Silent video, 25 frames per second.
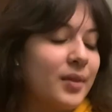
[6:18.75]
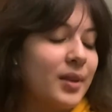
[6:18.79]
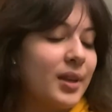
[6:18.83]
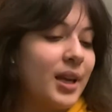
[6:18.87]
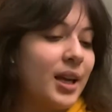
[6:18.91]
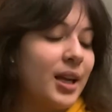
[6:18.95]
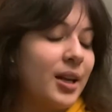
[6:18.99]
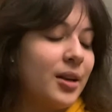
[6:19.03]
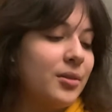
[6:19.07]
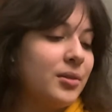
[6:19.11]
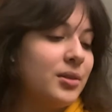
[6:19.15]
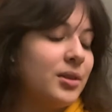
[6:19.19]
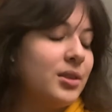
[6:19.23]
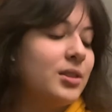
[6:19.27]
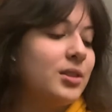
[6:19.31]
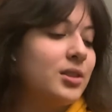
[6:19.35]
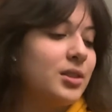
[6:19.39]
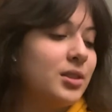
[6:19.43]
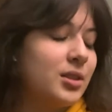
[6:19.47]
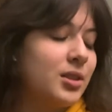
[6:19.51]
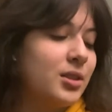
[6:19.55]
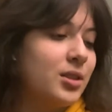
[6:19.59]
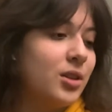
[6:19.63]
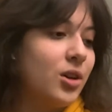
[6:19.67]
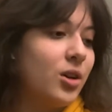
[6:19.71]
And I was
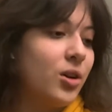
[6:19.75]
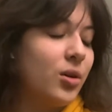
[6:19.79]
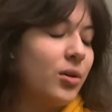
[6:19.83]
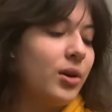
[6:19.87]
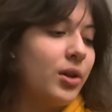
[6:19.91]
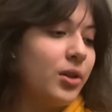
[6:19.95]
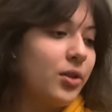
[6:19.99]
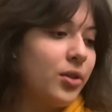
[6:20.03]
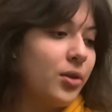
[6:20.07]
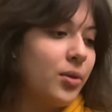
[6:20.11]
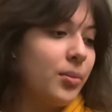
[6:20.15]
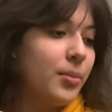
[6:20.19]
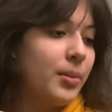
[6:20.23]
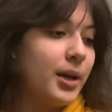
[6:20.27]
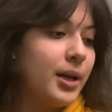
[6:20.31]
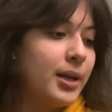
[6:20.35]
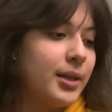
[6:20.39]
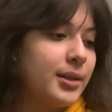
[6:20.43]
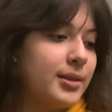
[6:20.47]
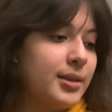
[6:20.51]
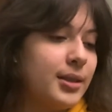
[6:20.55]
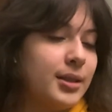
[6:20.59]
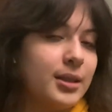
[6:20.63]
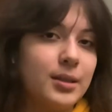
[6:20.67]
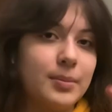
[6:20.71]
just going through my
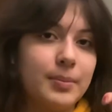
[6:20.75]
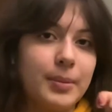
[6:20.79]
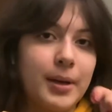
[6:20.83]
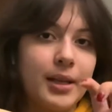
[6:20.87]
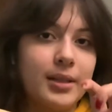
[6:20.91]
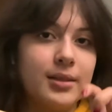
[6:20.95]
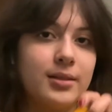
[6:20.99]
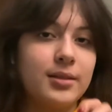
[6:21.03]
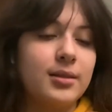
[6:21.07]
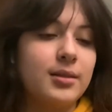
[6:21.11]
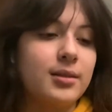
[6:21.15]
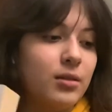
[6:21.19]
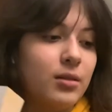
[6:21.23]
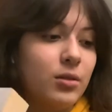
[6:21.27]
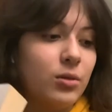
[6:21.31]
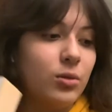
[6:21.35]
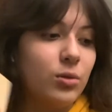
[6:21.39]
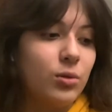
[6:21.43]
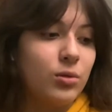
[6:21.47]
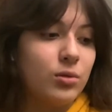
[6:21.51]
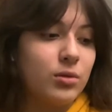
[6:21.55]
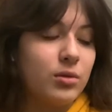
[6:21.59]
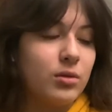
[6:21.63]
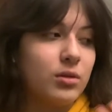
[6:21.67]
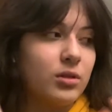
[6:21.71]
suspense,
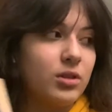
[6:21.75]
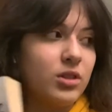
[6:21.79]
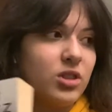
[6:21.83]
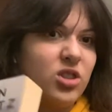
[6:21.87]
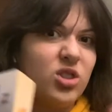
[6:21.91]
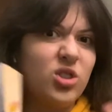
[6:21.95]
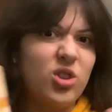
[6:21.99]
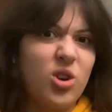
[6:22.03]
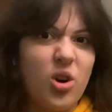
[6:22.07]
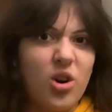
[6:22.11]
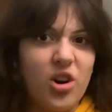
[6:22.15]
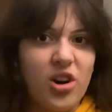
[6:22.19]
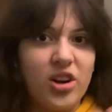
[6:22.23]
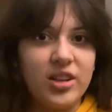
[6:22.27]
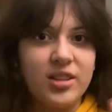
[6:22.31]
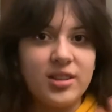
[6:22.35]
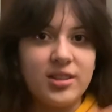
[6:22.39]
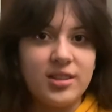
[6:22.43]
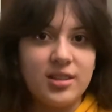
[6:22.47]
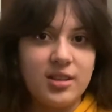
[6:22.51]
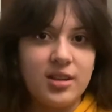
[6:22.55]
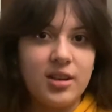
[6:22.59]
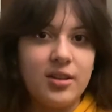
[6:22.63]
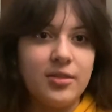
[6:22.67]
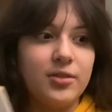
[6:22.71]
horror, dark
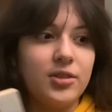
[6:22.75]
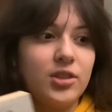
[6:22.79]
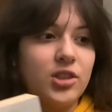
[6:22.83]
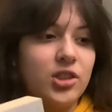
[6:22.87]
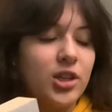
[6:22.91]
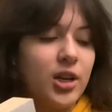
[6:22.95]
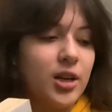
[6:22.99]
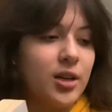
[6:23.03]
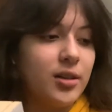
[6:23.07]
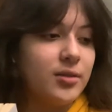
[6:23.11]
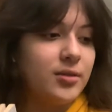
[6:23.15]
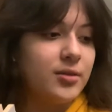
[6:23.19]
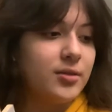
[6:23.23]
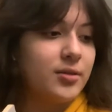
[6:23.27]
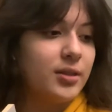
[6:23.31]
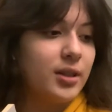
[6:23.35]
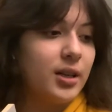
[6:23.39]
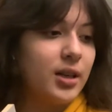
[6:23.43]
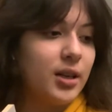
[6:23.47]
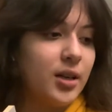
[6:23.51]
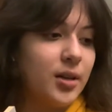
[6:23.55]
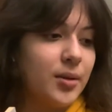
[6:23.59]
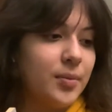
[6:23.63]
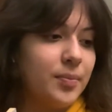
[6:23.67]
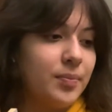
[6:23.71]
stuff shelf.
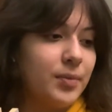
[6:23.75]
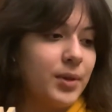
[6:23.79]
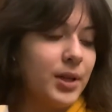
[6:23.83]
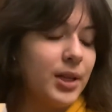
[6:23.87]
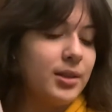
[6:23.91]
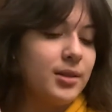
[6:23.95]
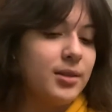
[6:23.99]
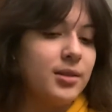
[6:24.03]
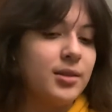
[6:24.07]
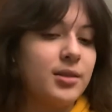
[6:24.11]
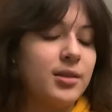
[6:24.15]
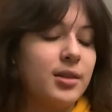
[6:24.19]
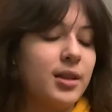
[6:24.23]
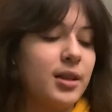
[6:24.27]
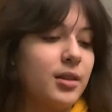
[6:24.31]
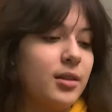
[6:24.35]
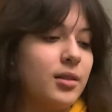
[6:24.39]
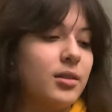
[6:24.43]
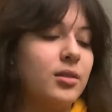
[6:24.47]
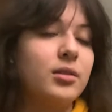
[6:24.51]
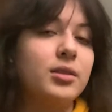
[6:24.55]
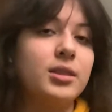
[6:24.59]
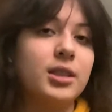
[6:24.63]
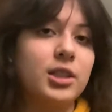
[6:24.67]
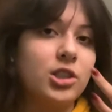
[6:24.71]
It's just like a
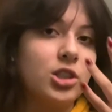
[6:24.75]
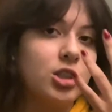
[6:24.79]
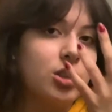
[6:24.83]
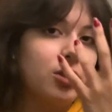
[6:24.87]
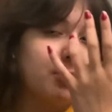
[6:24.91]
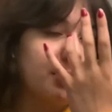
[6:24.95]
little section of